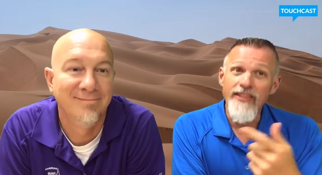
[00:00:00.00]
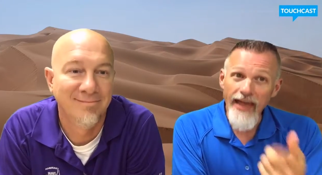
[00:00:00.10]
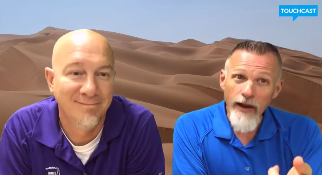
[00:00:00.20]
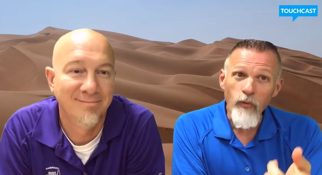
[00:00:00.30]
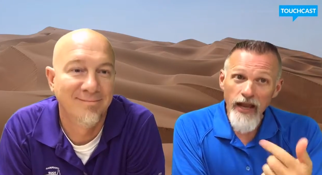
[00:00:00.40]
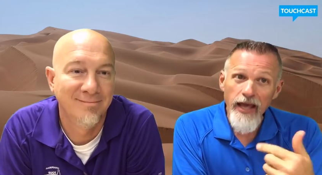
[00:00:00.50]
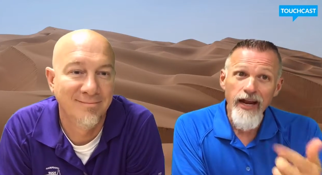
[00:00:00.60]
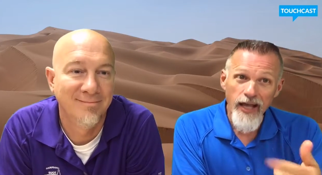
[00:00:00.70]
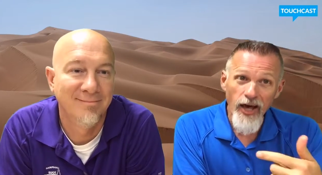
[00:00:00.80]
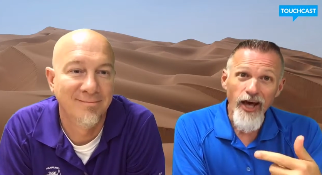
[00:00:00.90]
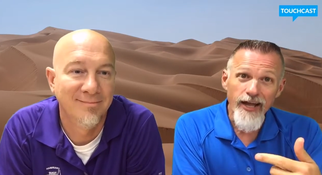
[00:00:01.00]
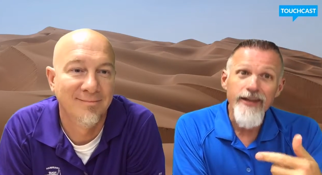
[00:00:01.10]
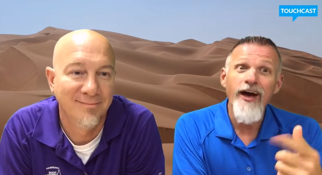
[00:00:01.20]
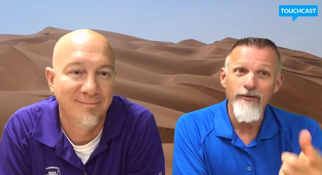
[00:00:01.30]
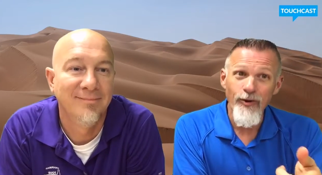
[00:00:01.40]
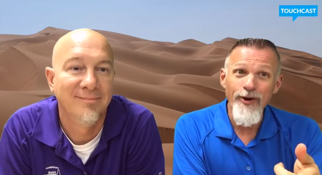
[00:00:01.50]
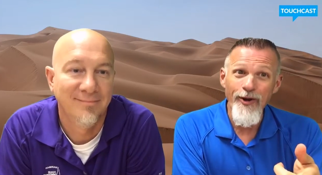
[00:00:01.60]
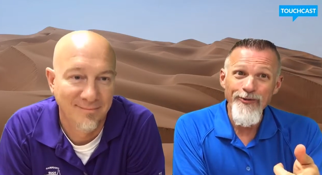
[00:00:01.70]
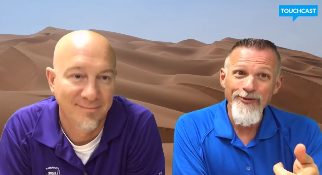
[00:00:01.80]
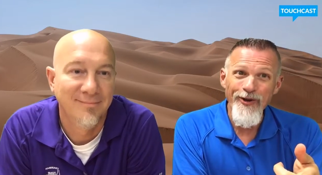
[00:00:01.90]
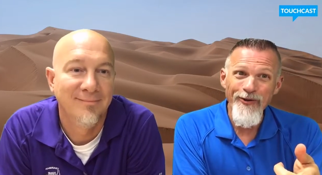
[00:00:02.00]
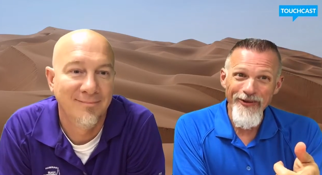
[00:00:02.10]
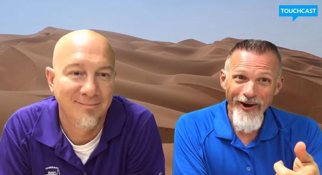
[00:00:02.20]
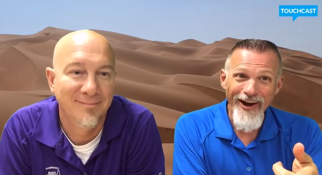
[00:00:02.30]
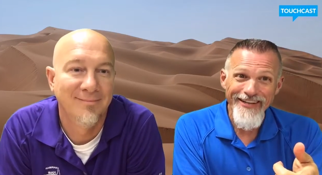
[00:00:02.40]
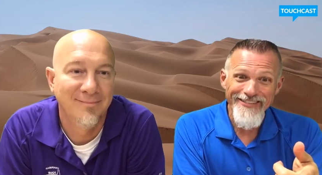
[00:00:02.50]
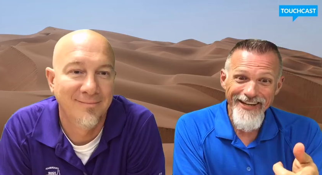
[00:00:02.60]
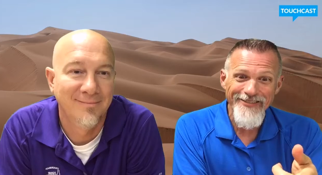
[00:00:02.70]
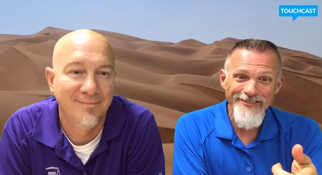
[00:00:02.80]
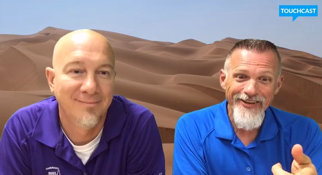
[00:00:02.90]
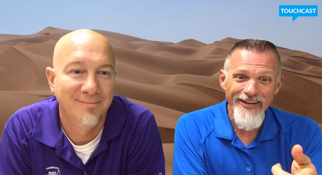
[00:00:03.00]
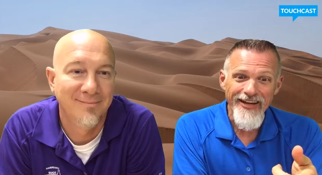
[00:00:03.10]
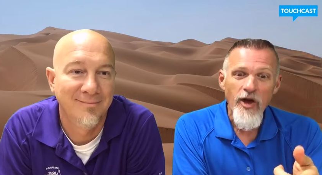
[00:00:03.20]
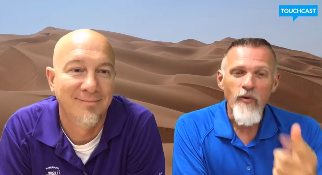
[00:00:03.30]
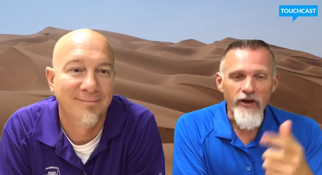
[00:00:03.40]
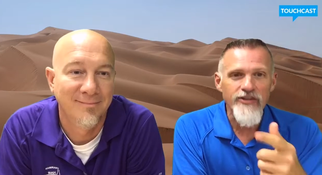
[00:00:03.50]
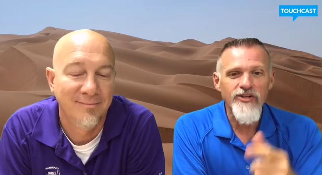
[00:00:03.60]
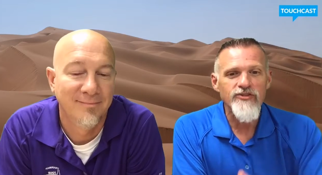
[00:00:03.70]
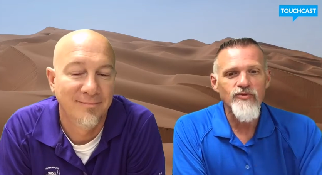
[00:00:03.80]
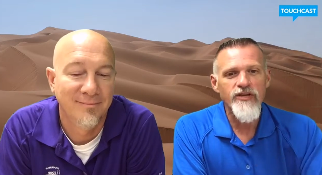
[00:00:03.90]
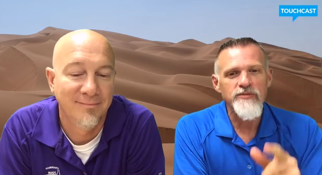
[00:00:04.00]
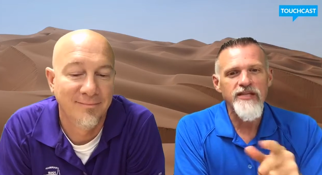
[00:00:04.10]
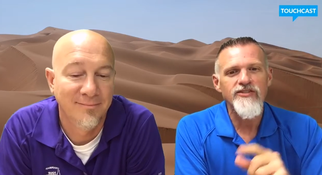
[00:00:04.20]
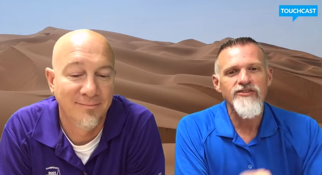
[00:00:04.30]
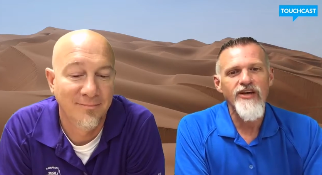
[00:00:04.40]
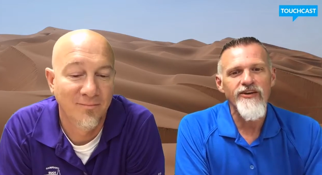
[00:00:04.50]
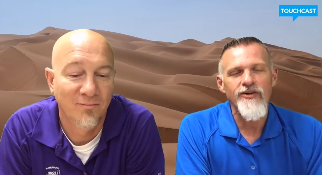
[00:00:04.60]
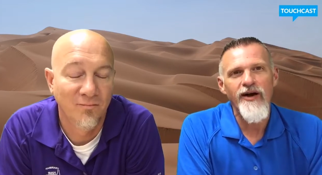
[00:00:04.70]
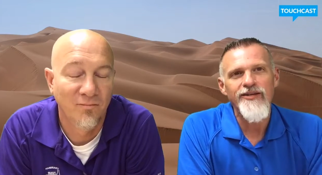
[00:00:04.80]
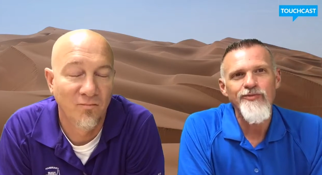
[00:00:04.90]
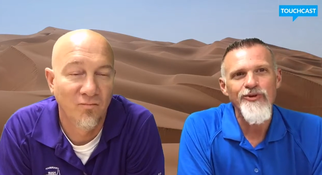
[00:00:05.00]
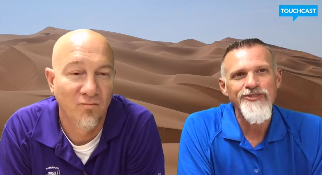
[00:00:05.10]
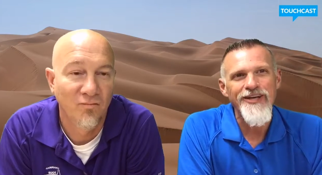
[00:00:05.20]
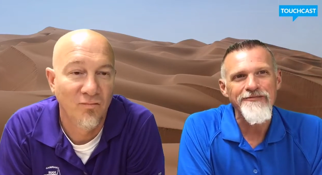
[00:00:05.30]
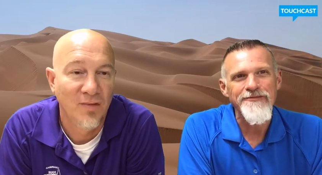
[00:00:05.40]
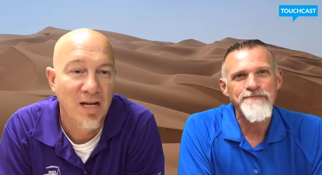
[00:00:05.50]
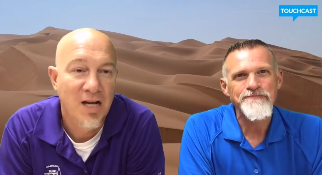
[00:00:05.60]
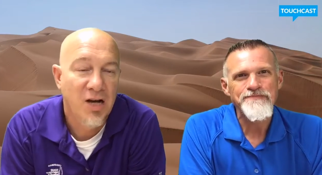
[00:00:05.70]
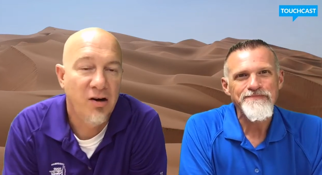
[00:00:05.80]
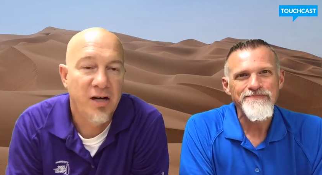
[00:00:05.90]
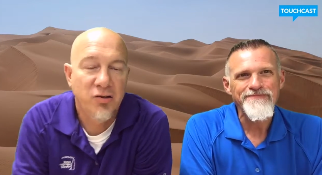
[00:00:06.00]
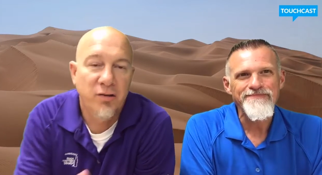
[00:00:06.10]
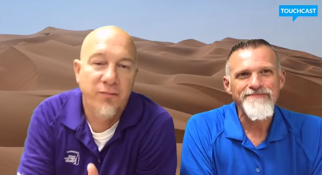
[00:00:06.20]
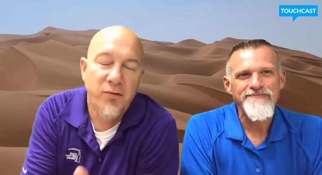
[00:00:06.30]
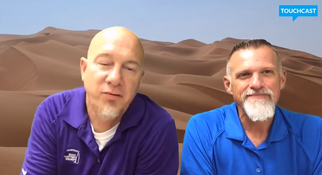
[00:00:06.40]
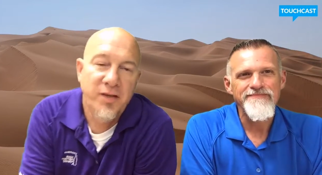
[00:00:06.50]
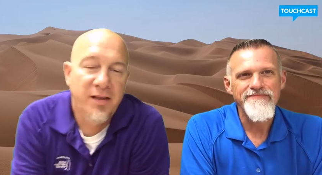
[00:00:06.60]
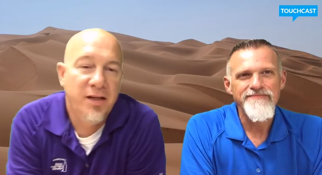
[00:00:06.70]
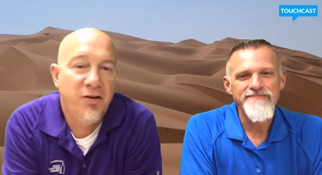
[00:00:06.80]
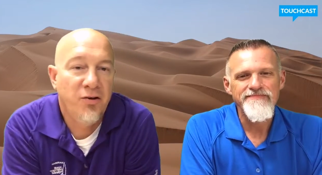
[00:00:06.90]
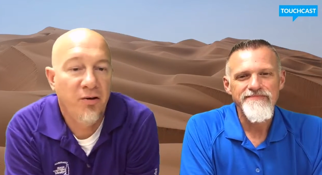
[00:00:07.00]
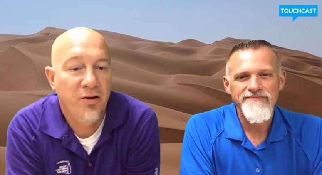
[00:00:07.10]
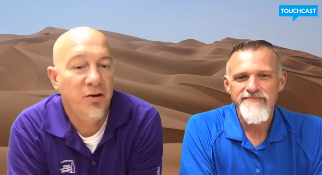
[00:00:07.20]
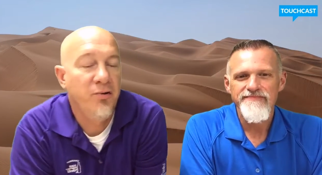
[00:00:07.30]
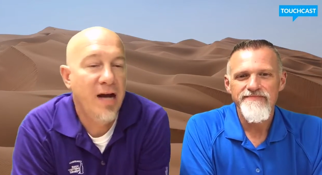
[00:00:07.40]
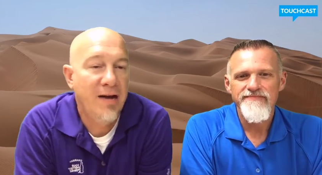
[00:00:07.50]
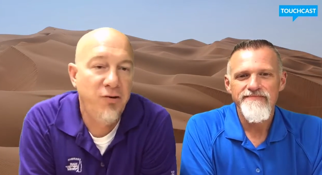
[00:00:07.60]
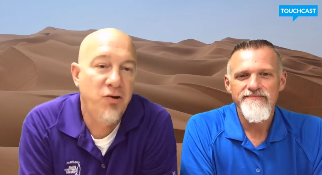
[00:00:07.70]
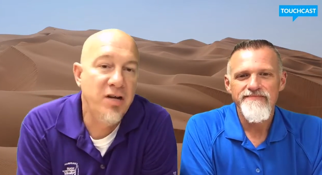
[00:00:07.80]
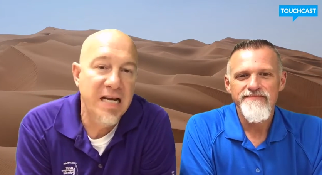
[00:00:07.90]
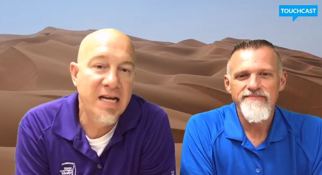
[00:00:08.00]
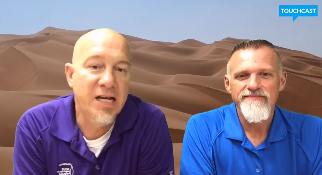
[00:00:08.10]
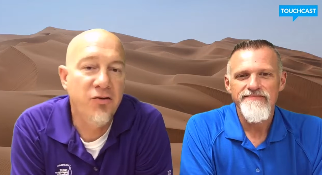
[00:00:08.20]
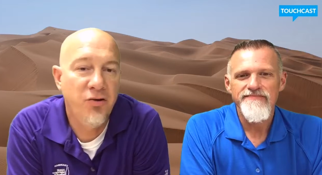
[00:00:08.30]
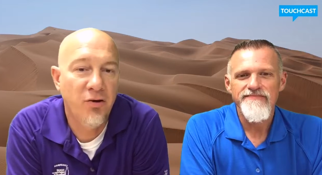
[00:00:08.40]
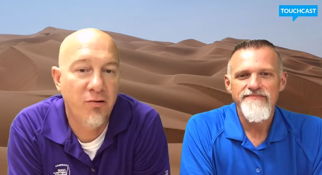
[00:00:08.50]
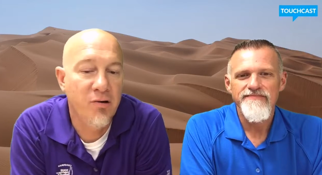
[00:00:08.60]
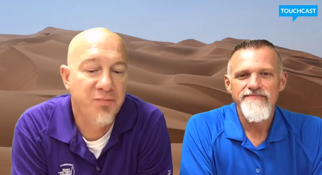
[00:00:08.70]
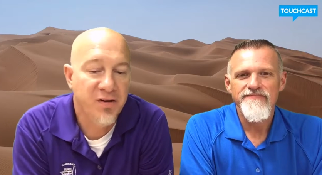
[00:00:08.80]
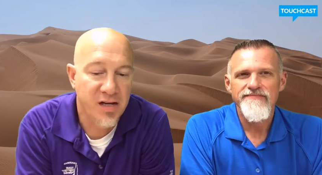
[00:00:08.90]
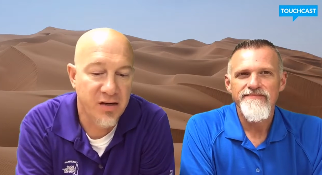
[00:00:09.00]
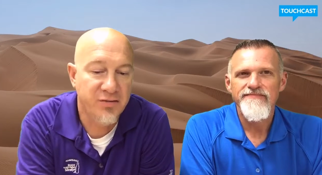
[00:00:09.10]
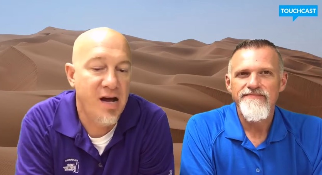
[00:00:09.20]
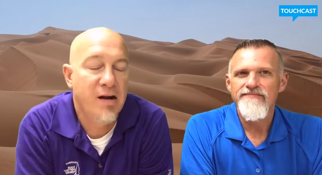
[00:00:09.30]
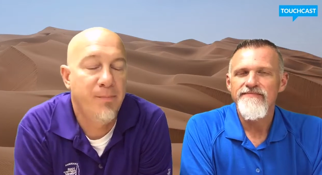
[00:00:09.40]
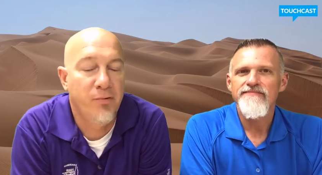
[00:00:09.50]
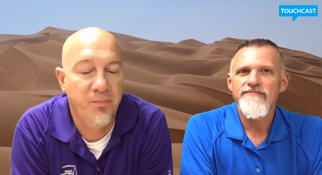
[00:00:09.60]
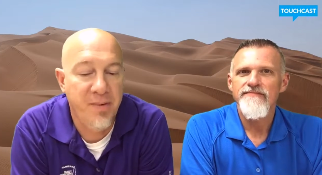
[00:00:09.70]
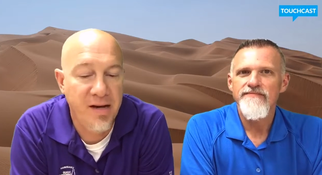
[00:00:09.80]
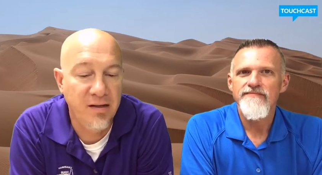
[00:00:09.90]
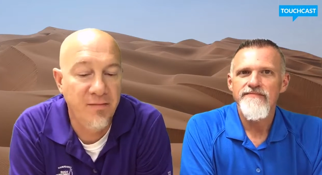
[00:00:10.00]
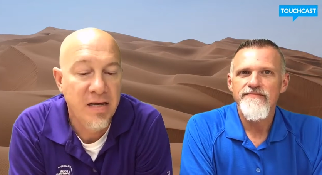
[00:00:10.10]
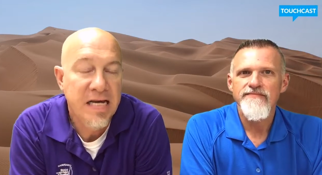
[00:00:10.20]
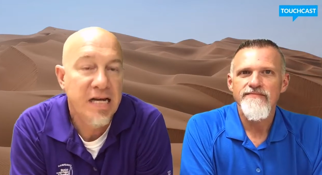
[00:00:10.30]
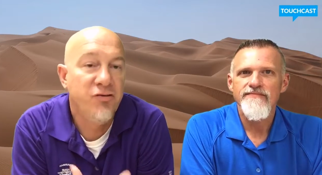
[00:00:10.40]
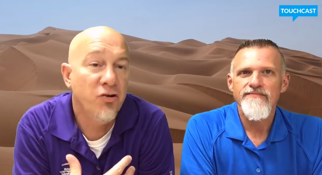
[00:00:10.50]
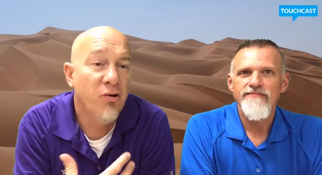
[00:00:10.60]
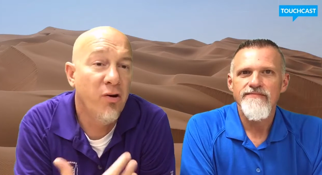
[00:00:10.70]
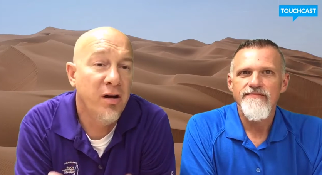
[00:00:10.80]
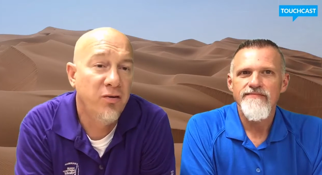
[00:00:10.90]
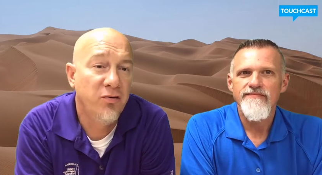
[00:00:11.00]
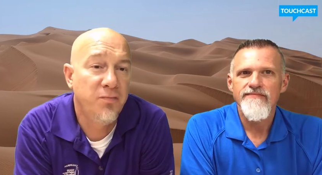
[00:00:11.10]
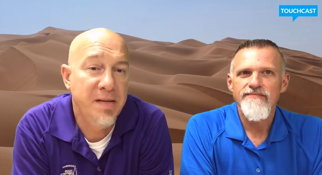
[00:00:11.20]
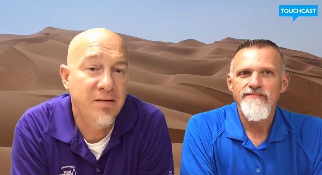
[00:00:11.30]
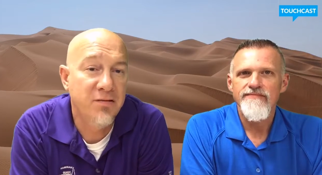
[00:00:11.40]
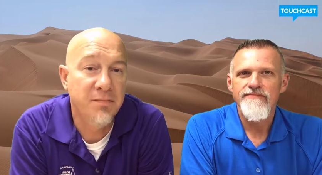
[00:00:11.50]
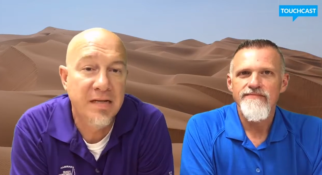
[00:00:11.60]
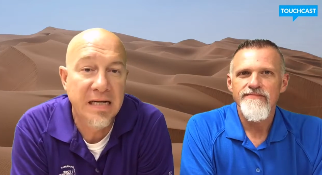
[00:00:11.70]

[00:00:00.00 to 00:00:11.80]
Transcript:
Speaker 1: they we get a cut of what goes on. All right, sounds good. Well, here's Coach Williams. He's going to talk to you about some more stuff.
Speaker 2: All right. So the first thing that you're going to do after you get into your groups and get assigned a perspective is you're going to spend some